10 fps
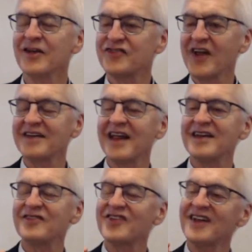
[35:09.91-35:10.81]
Say it, and
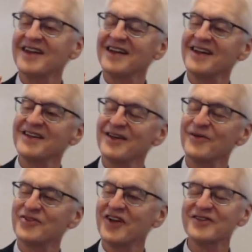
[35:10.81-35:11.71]
he said it in a you
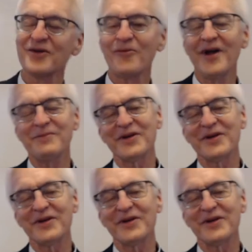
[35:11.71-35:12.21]
know gentle way,